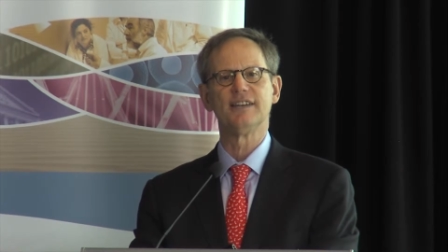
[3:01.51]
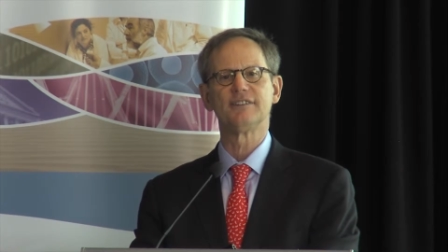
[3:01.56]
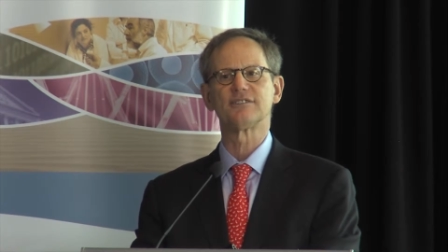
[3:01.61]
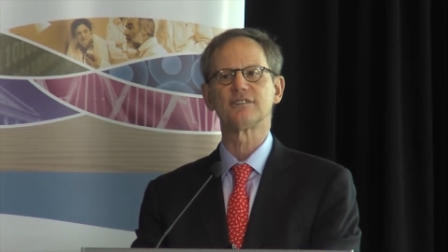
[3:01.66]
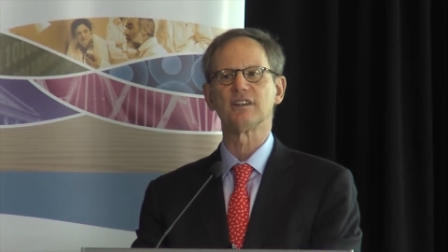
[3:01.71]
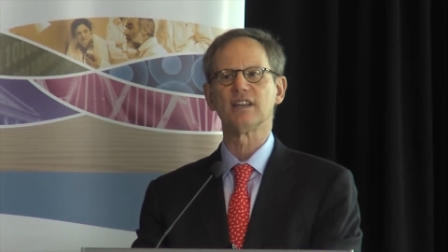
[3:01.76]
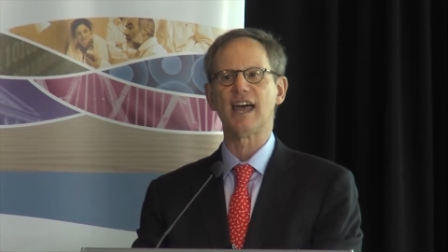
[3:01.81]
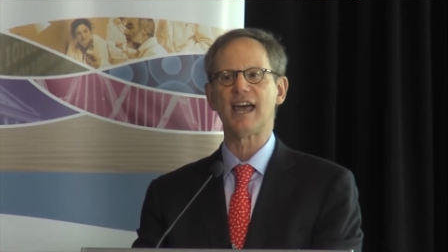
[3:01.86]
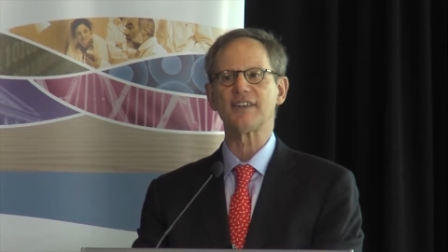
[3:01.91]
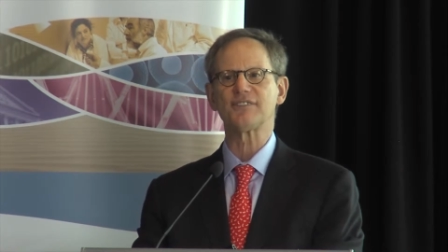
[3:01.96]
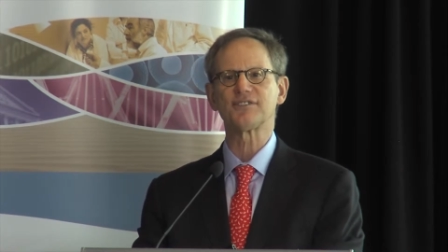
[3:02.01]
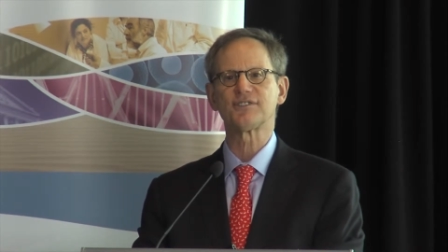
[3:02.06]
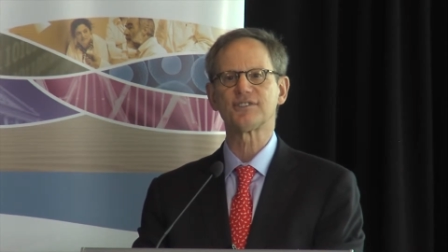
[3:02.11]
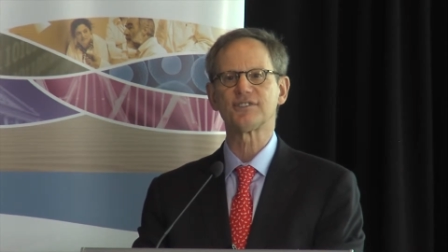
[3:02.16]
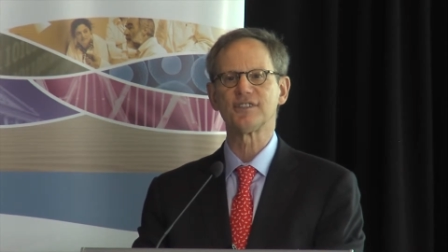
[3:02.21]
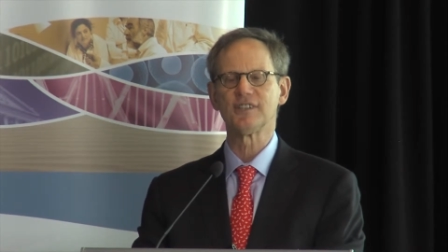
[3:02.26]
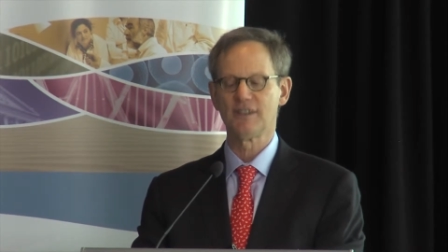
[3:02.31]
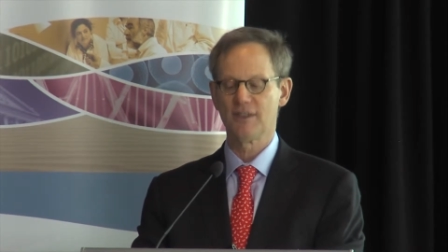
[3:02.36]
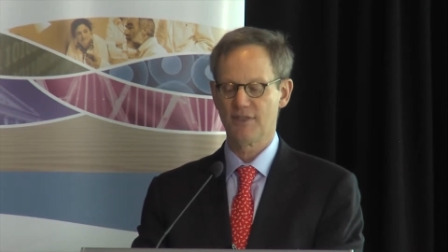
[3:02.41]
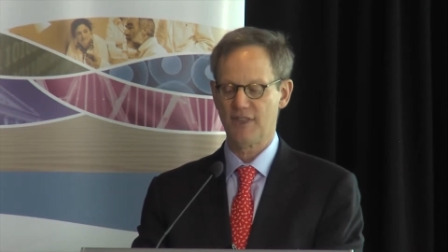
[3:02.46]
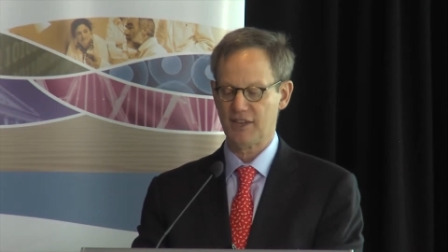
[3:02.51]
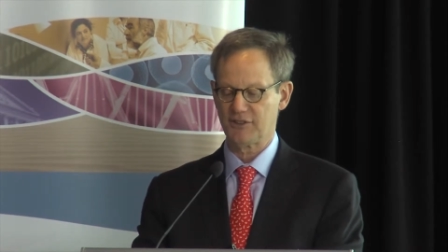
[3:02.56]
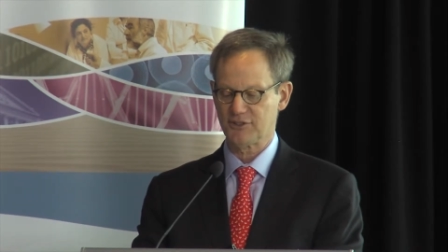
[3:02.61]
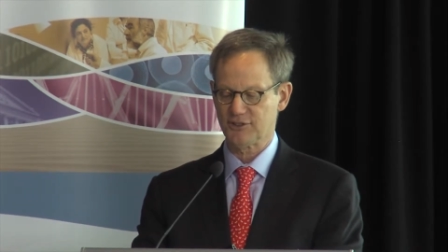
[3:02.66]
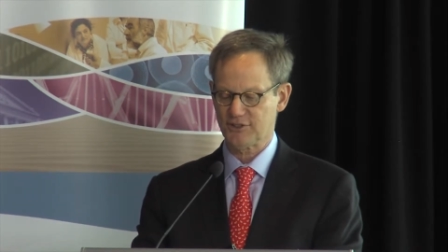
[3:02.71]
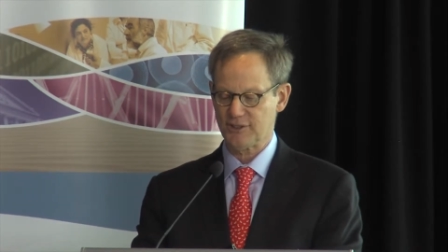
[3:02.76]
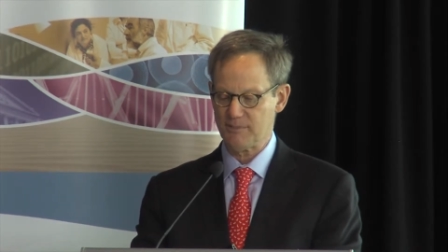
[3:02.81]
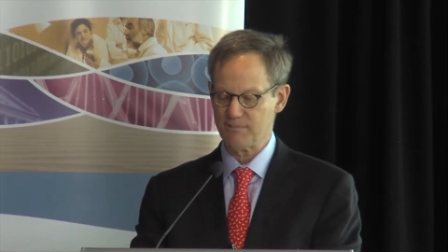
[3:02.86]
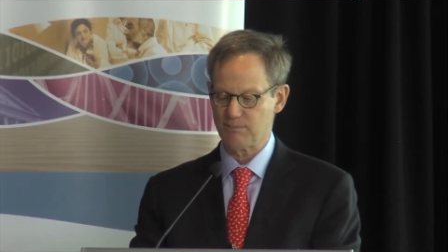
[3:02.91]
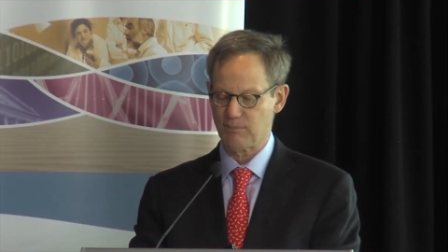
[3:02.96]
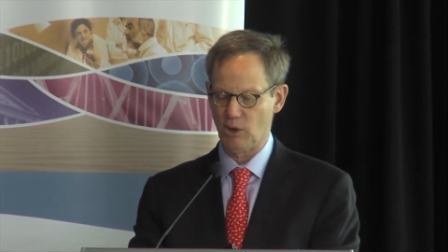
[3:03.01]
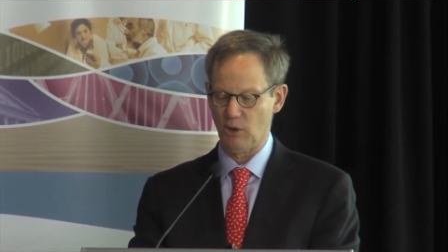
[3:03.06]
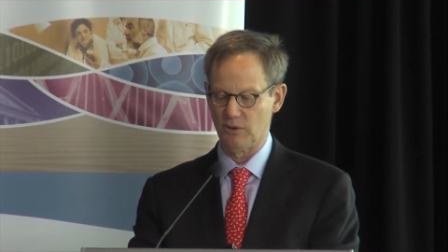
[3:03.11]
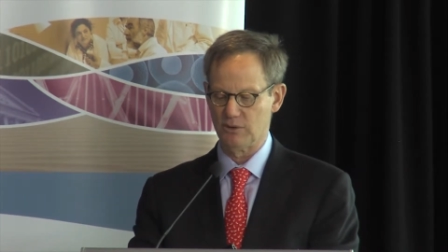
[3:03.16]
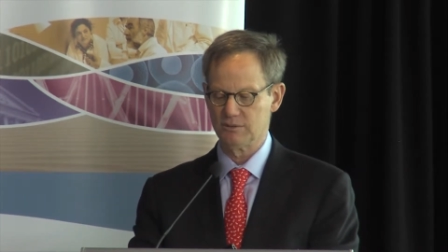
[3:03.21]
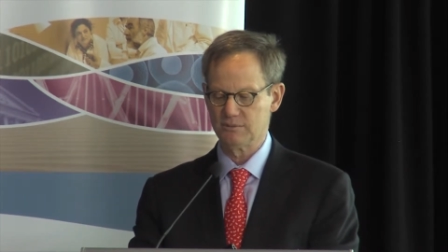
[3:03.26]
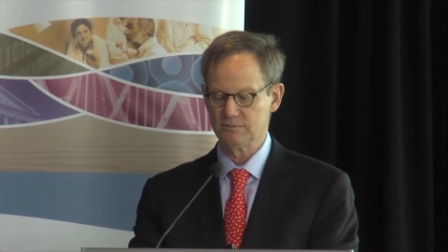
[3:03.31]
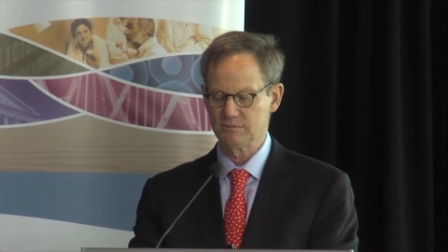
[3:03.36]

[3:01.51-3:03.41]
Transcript: is less than simple.